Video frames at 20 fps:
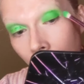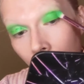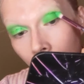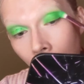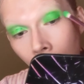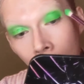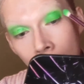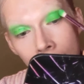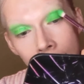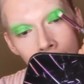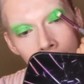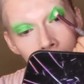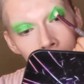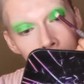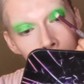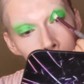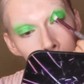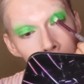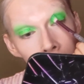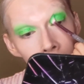I think
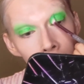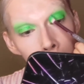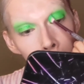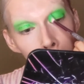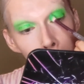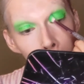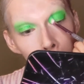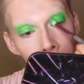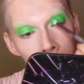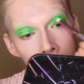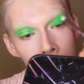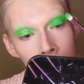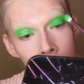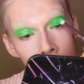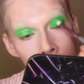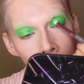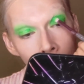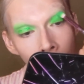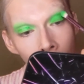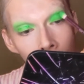it's really important
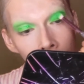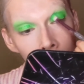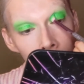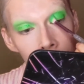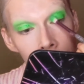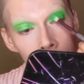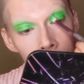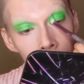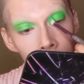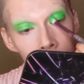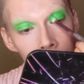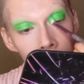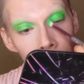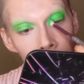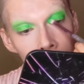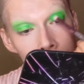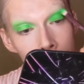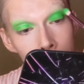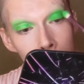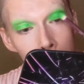that
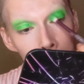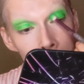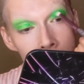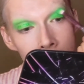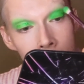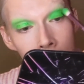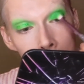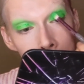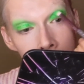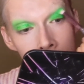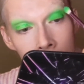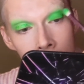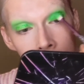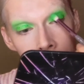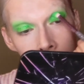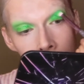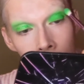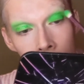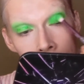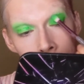even
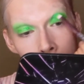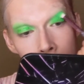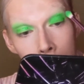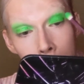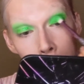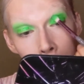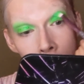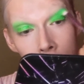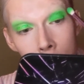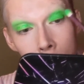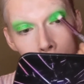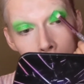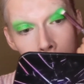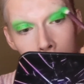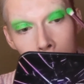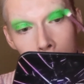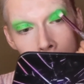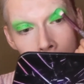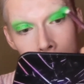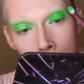if we do
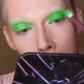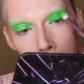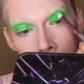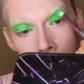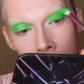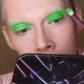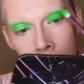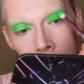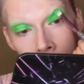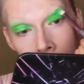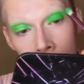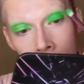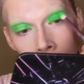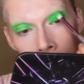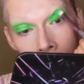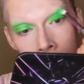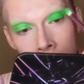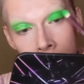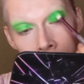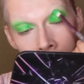normally wear like
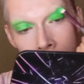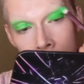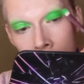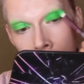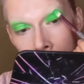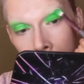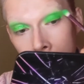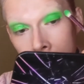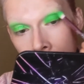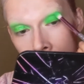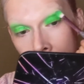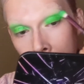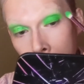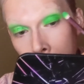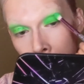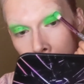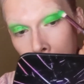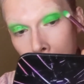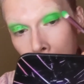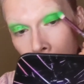higher end clothing and
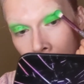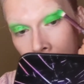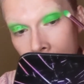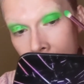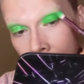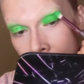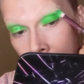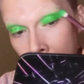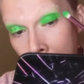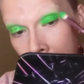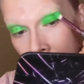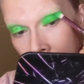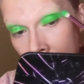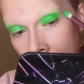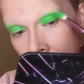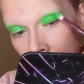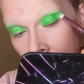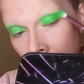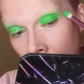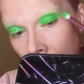we're buying something